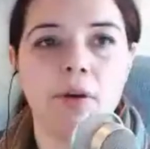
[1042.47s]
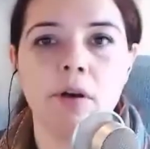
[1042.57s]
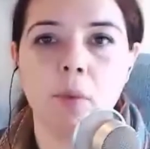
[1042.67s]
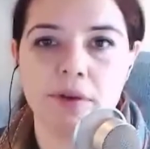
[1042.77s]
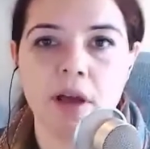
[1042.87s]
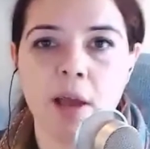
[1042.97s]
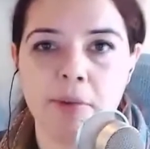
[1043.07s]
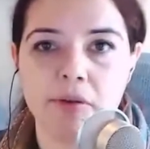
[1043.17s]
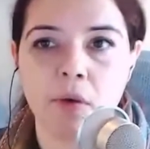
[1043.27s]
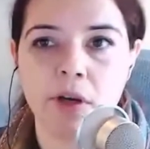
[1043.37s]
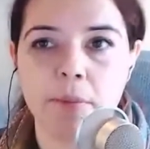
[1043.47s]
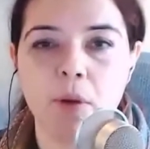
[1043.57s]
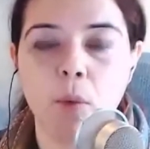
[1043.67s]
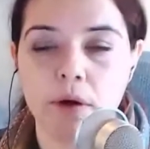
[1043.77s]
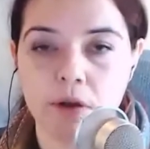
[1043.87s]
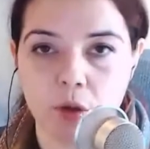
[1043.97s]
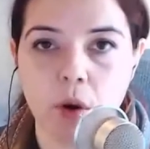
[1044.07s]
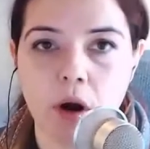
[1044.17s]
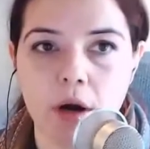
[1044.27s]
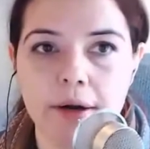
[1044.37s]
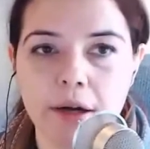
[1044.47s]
don't know what time it's going to be where you are,